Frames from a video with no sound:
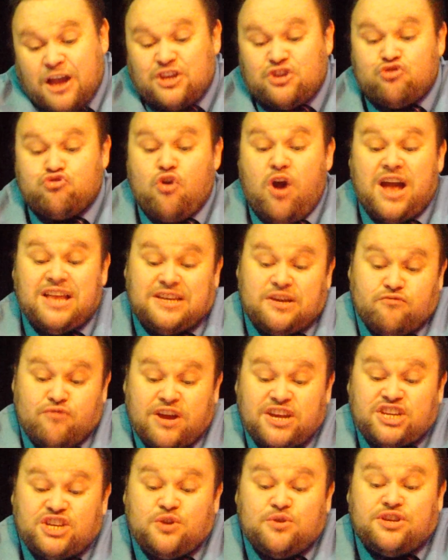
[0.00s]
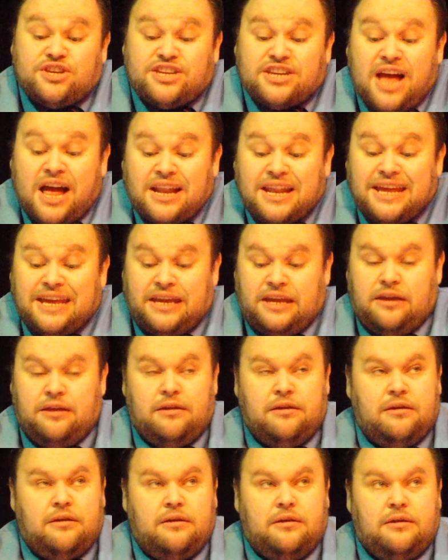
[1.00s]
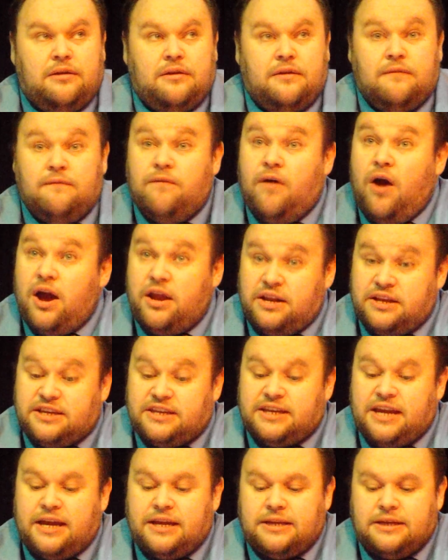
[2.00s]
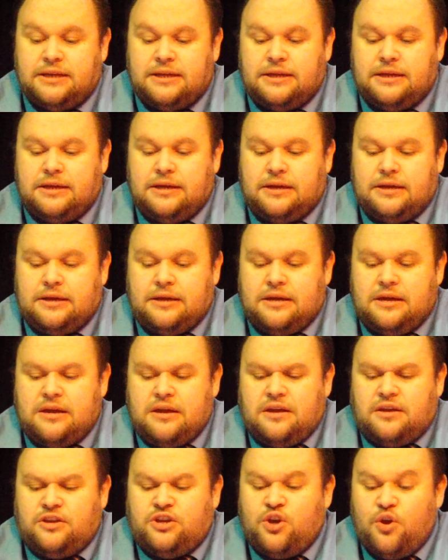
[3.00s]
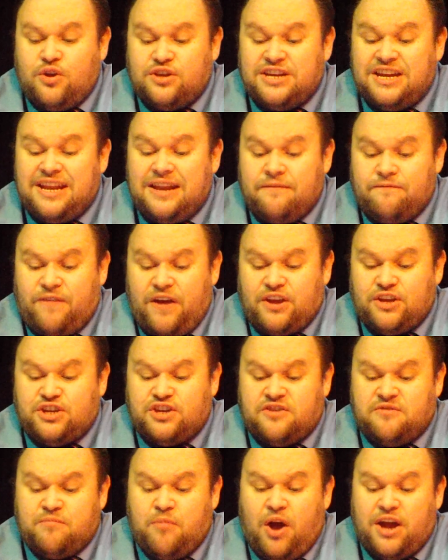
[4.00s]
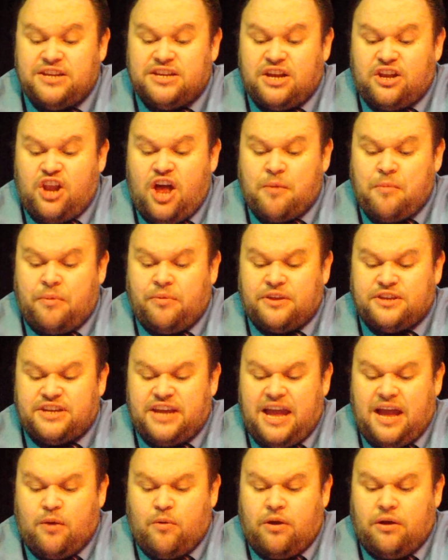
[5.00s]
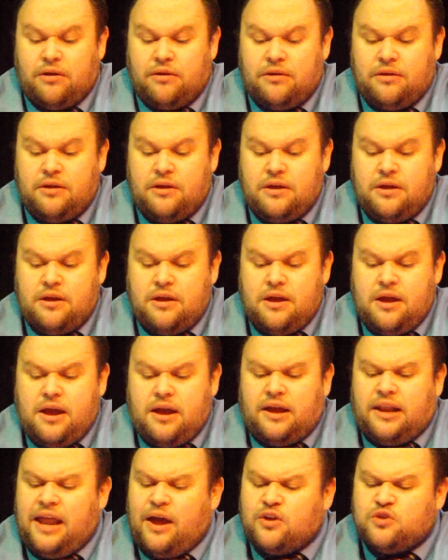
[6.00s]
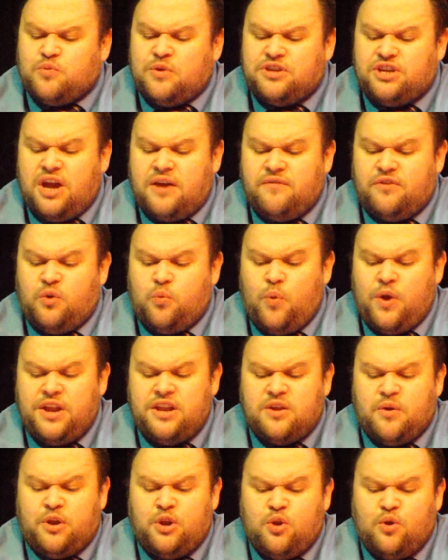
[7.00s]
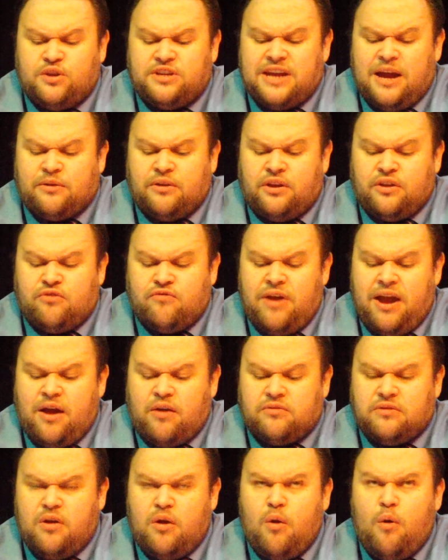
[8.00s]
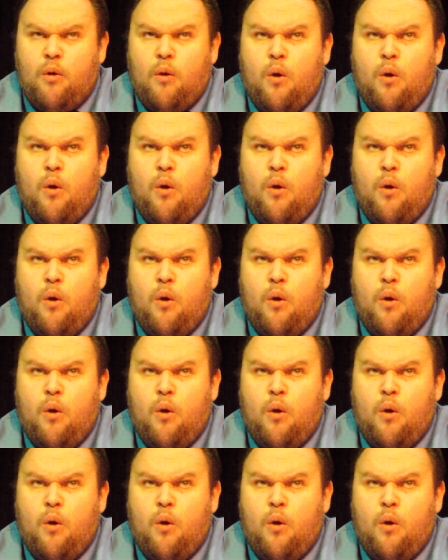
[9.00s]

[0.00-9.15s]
"I tried to rescue Sonny," Violet said, "using an invention of mine to climb up the tower." Klaus went over the window and looked down at the ground.